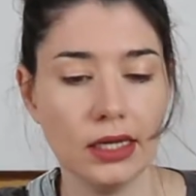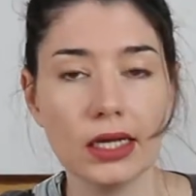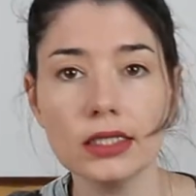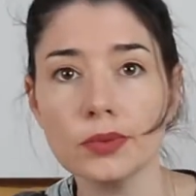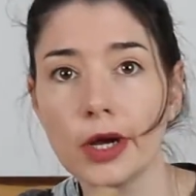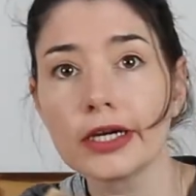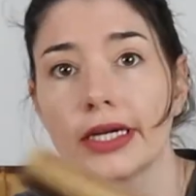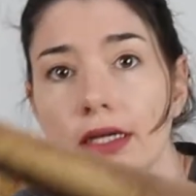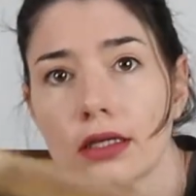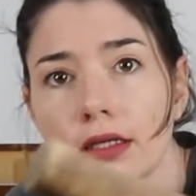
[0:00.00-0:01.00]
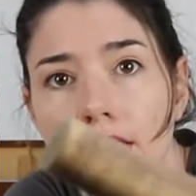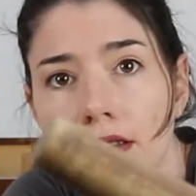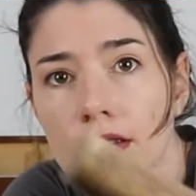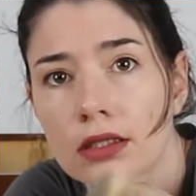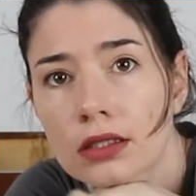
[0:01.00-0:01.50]
it is working,
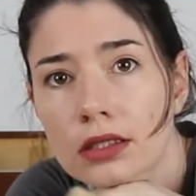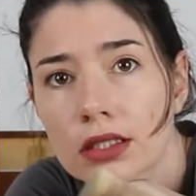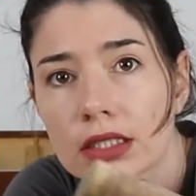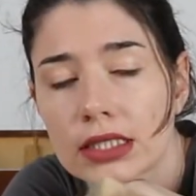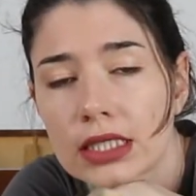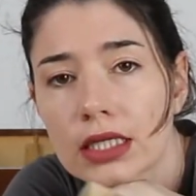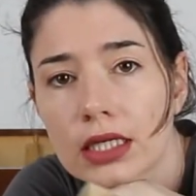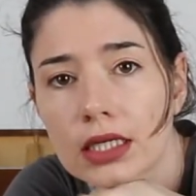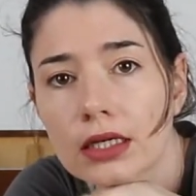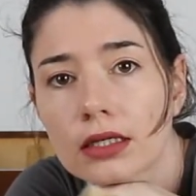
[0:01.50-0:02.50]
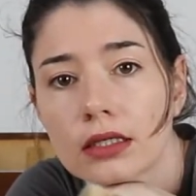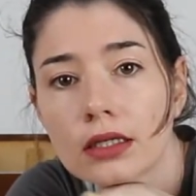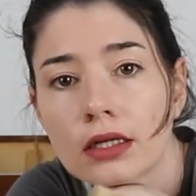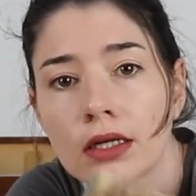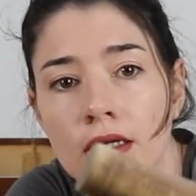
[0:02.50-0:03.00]
you can see it here,
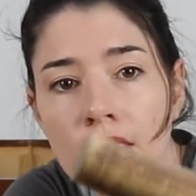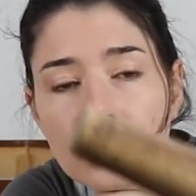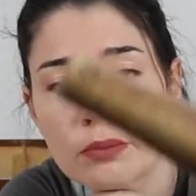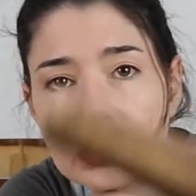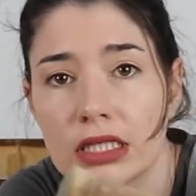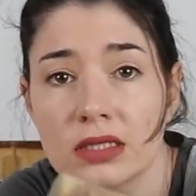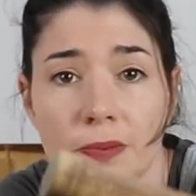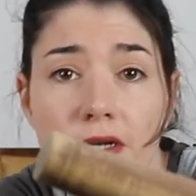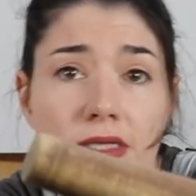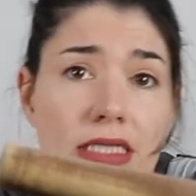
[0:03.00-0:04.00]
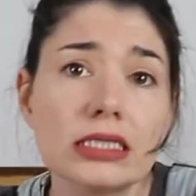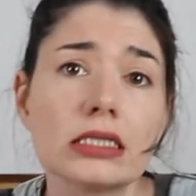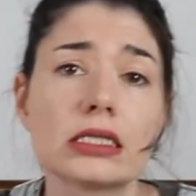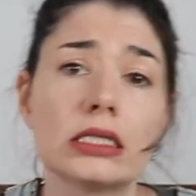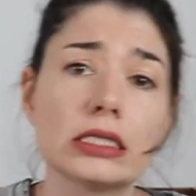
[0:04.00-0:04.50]
but this process
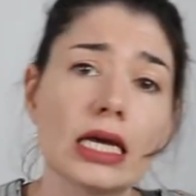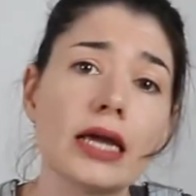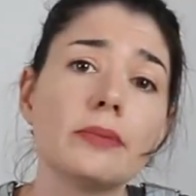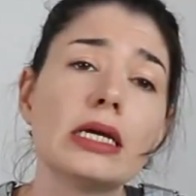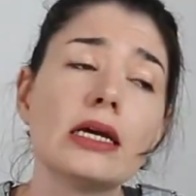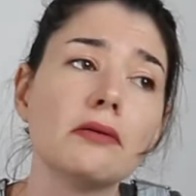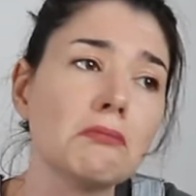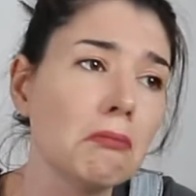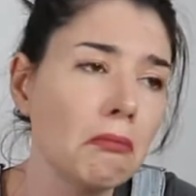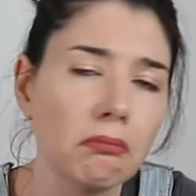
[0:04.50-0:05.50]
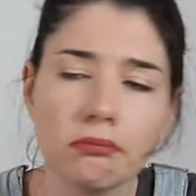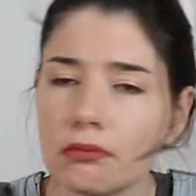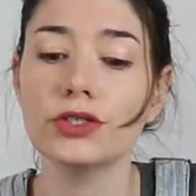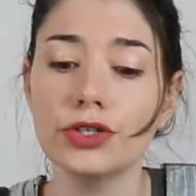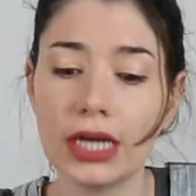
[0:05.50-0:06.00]
is going to take me
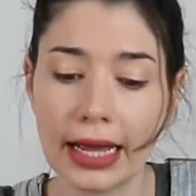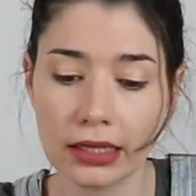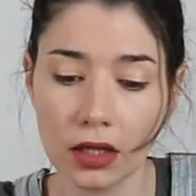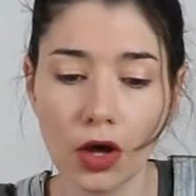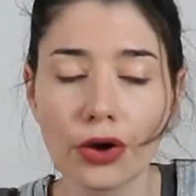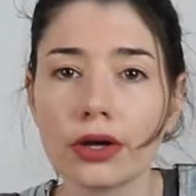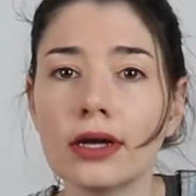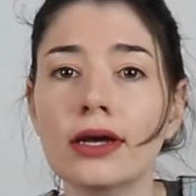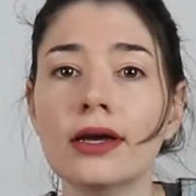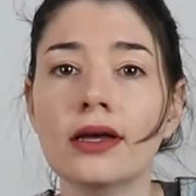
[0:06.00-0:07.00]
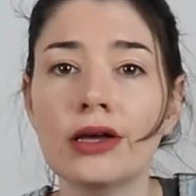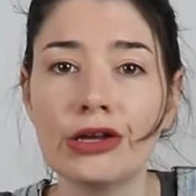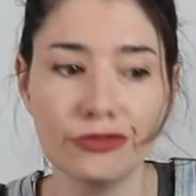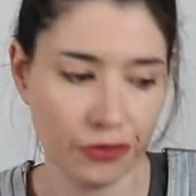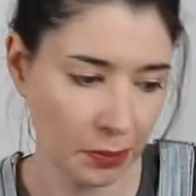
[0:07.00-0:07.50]
too dang long
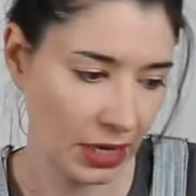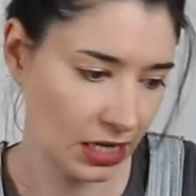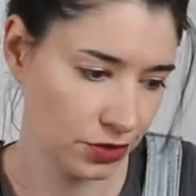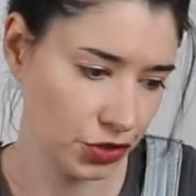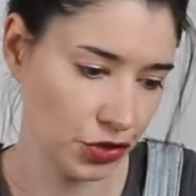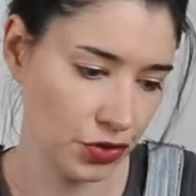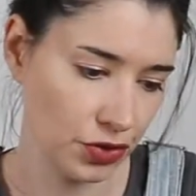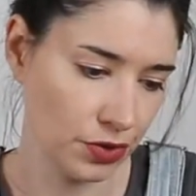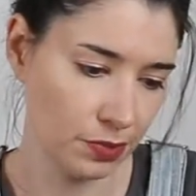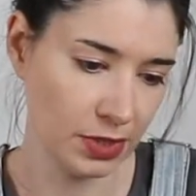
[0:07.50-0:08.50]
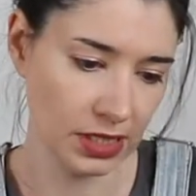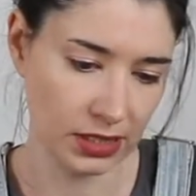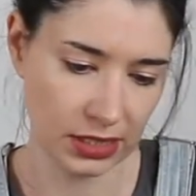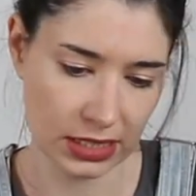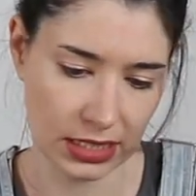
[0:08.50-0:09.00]
for me to
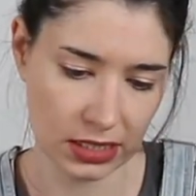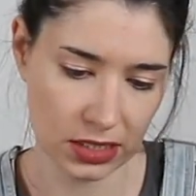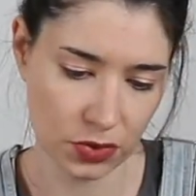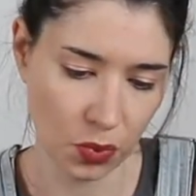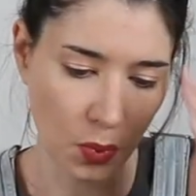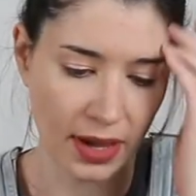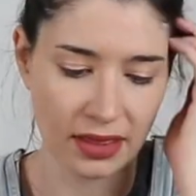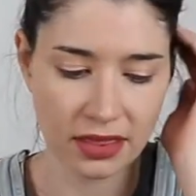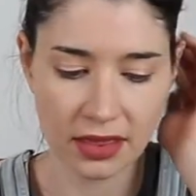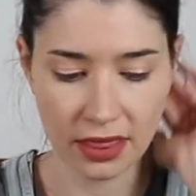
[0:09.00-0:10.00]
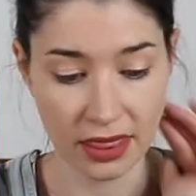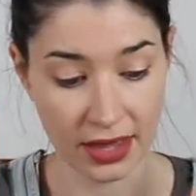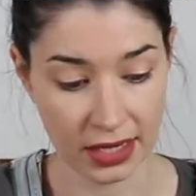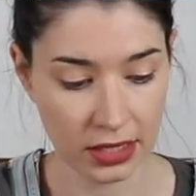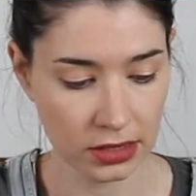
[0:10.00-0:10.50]
persist with
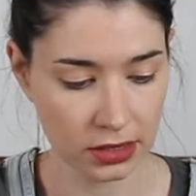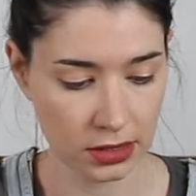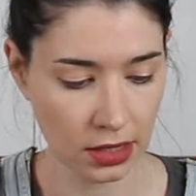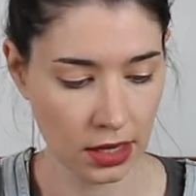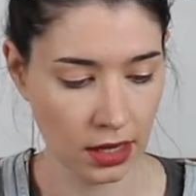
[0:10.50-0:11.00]
this.